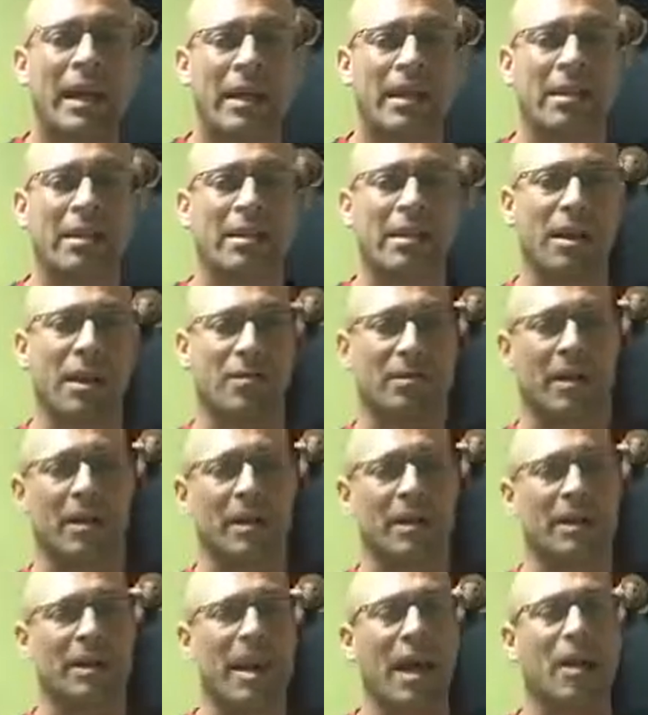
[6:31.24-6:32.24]
It's the same thing
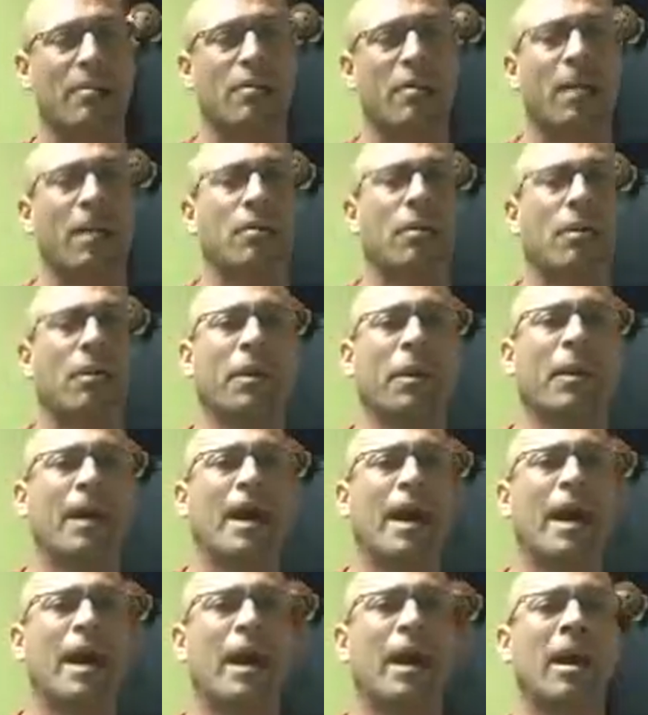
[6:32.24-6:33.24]
that's happening with our
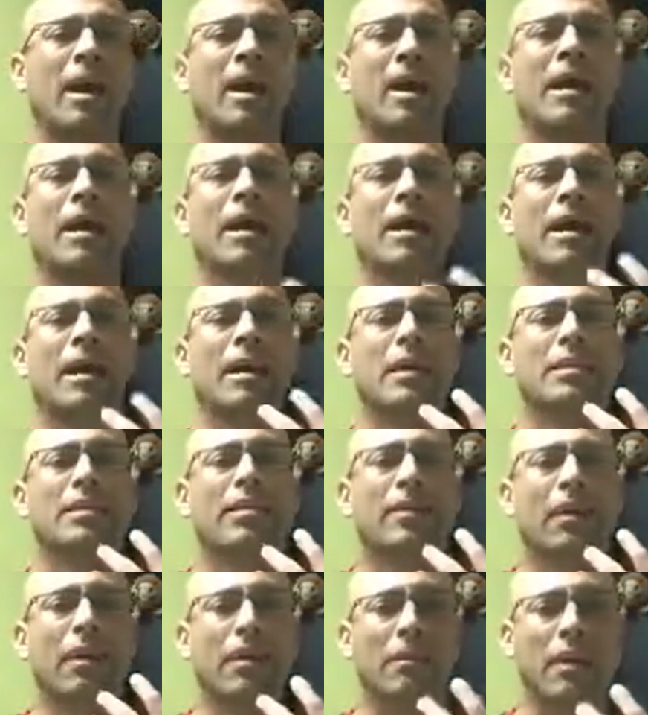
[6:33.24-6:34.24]
head, is
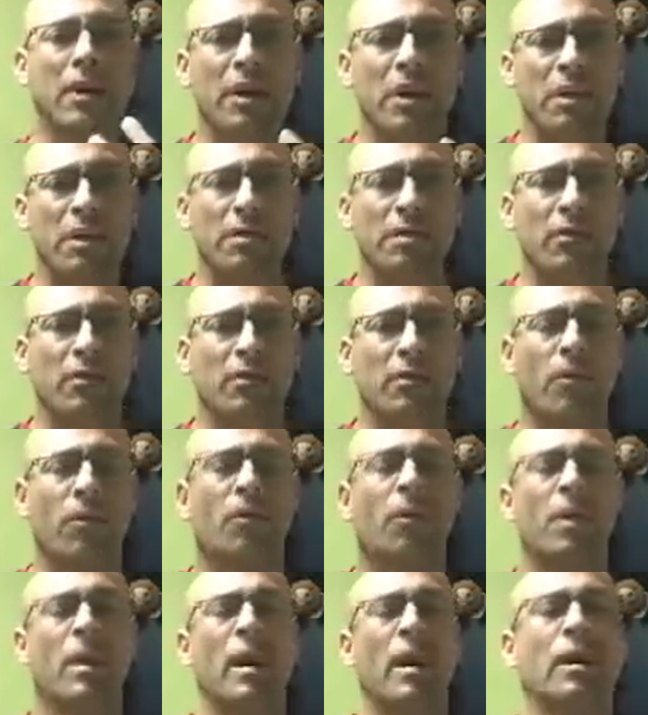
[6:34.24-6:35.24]
for every inch of
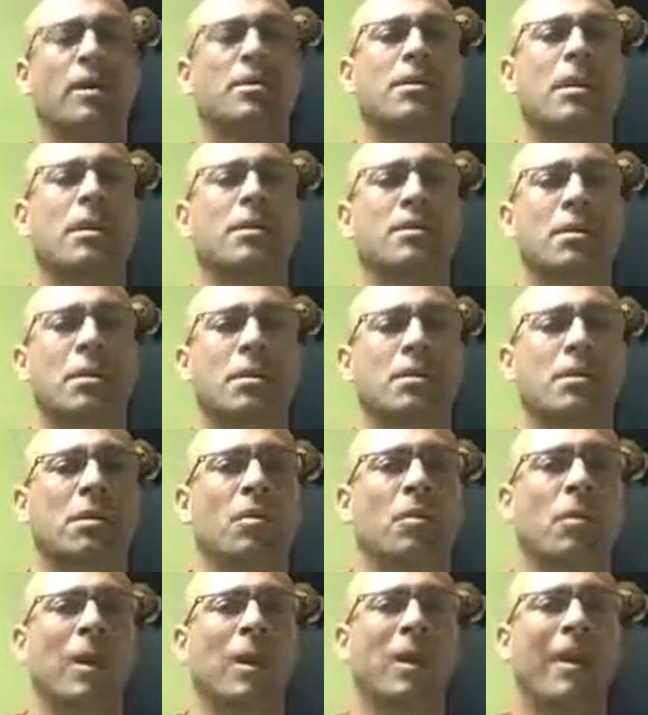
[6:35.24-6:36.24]
forward head
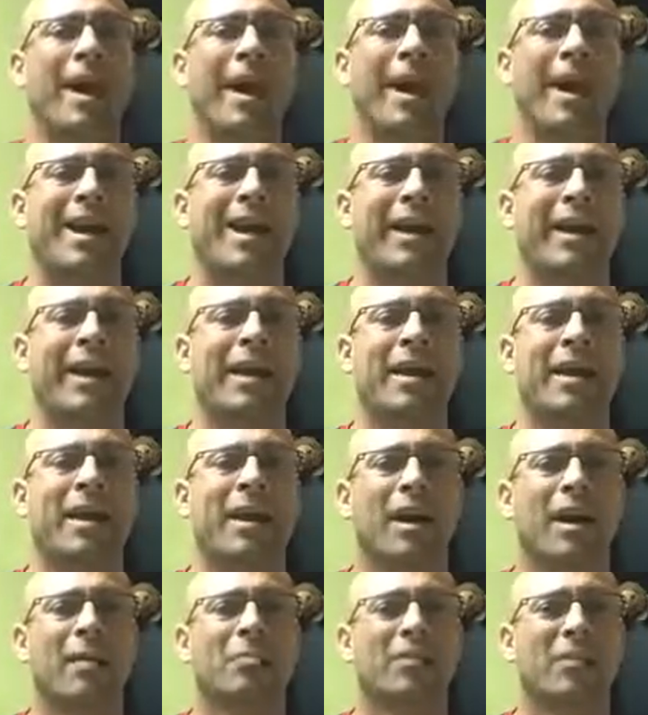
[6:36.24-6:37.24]
translation, we are adding
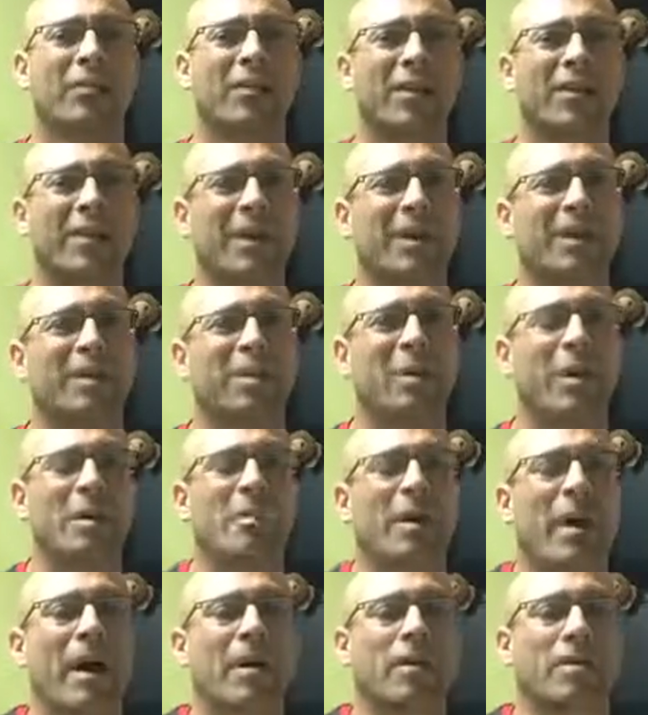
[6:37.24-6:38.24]
up to 15 to 20
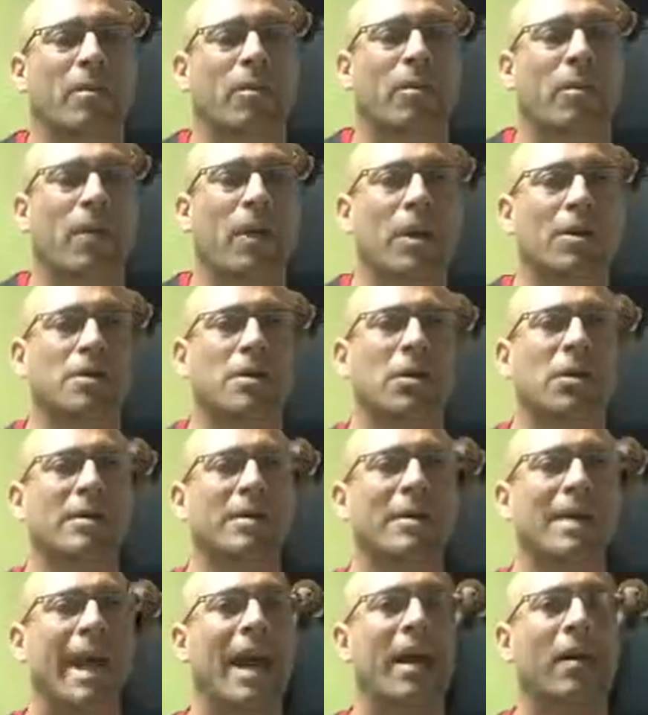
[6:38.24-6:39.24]
pounds of pressure
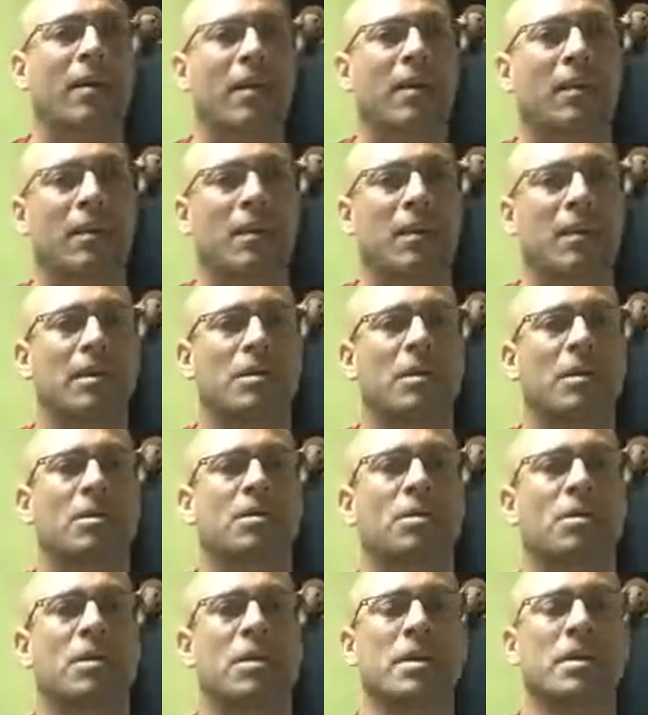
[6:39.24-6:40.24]
down into the disc
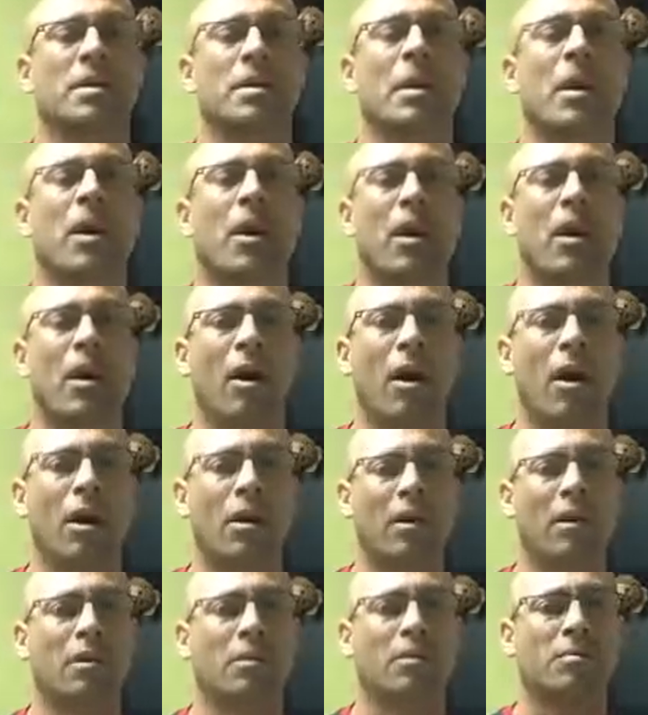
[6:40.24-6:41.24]
and joints,
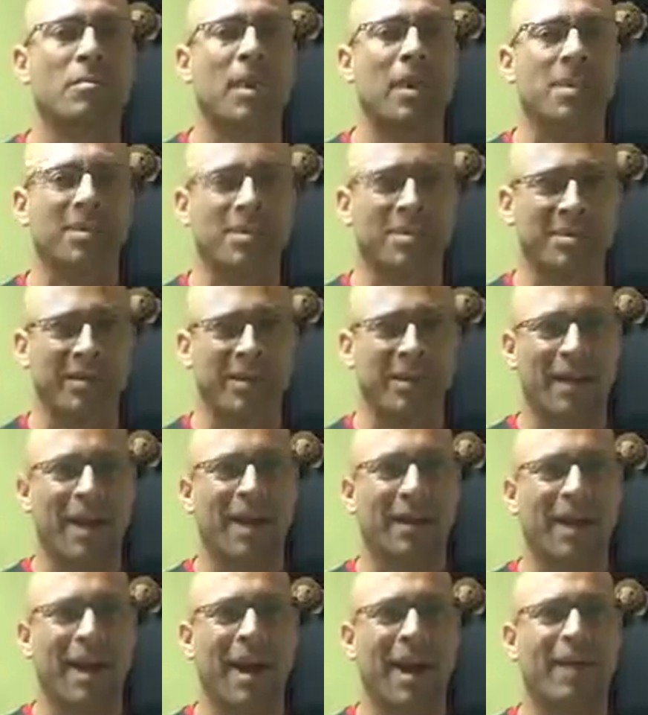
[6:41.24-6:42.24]
onto those muscles, and they
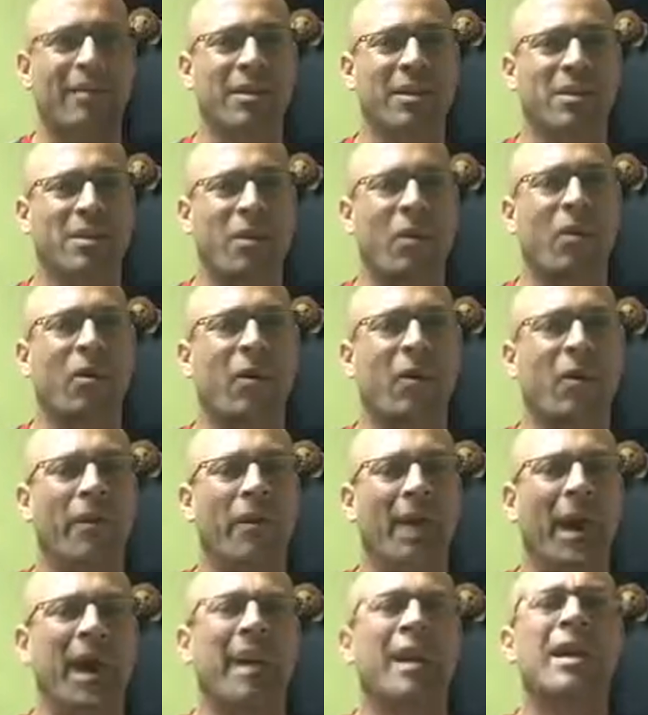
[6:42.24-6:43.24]
are having to
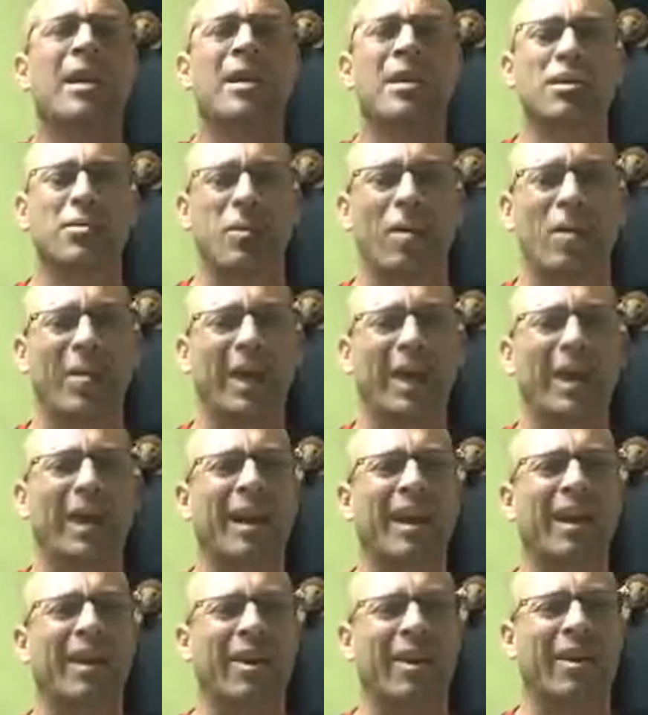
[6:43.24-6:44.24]
hold that. It's where we
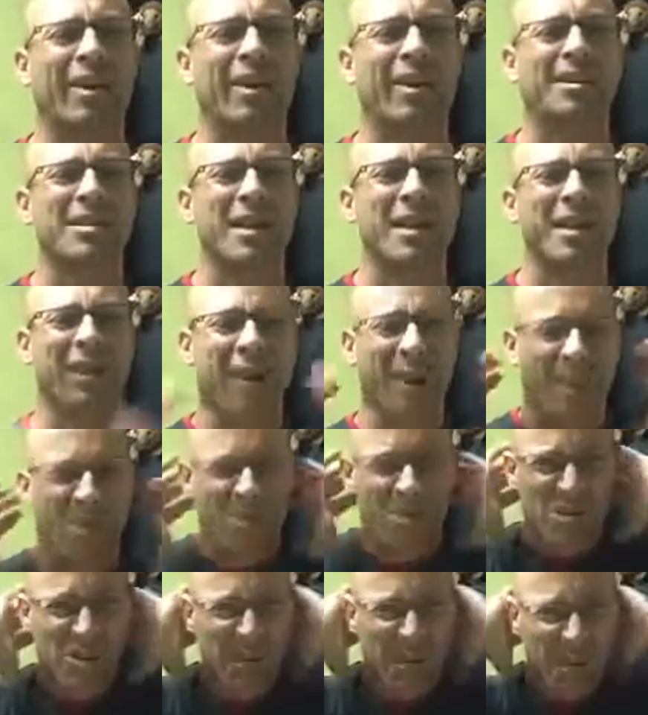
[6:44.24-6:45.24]
get into causing a lot of
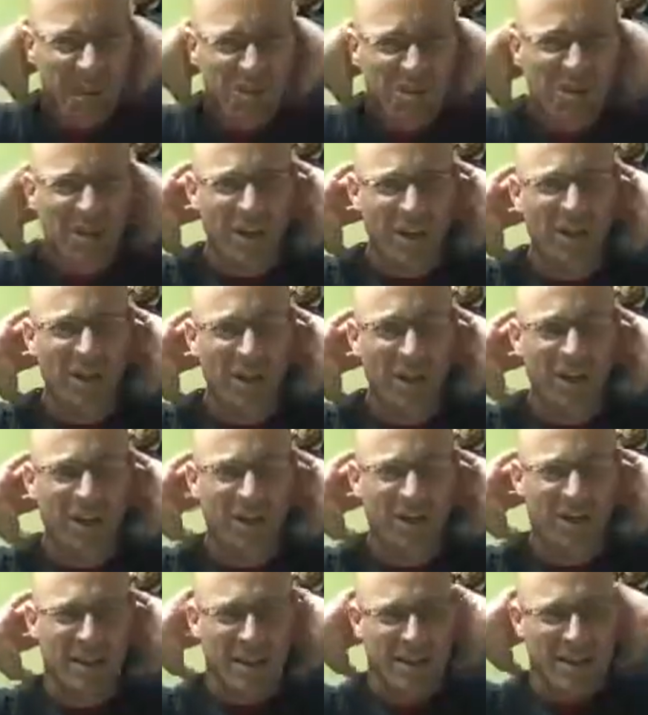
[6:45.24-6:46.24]
those tension
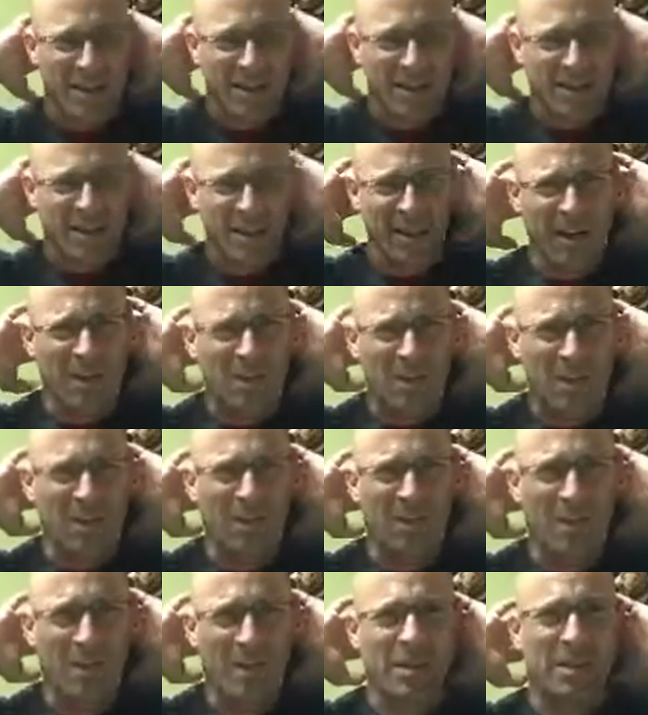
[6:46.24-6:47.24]
headaches that'll sit up at the
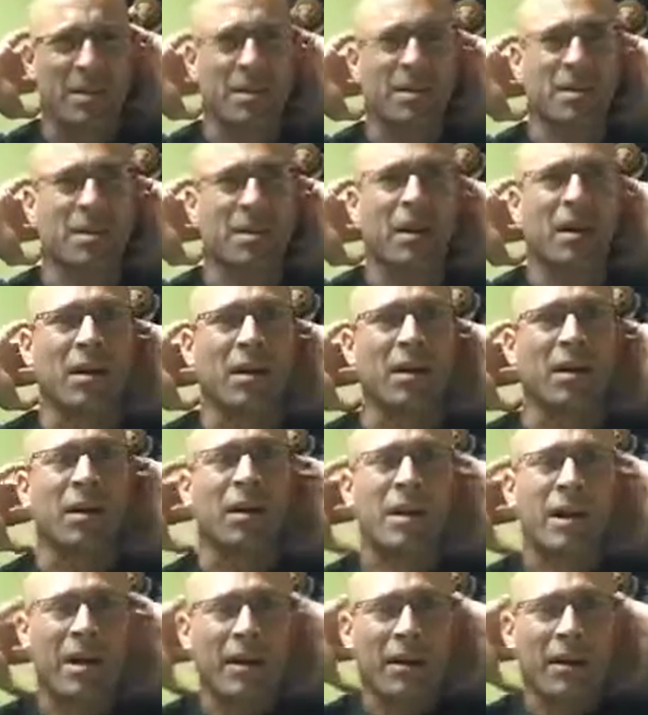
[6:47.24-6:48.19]
base of the skull.